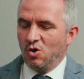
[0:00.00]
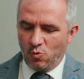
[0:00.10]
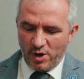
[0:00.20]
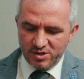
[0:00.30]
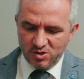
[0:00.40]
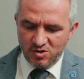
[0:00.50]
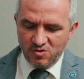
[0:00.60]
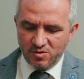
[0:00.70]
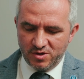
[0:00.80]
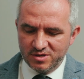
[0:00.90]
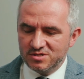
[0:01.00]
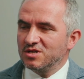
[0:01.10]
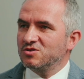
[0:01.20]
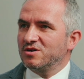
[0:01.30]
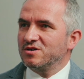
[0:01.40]
Why do you
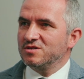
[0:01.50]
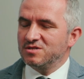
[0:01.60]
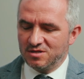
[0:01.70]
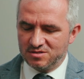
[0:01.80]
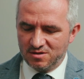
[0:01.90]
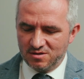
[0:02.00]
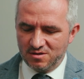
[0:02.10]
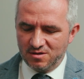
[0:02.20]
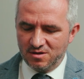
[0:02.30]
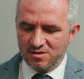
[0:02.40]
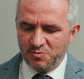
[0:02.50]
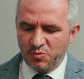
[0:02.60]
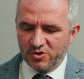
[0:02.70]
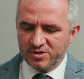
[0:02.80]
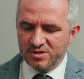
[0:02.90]
consider this is an
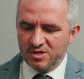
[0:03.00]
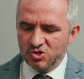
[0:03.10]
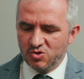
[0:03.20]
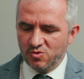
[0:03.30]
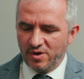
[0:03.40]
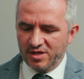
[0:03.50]
important issue,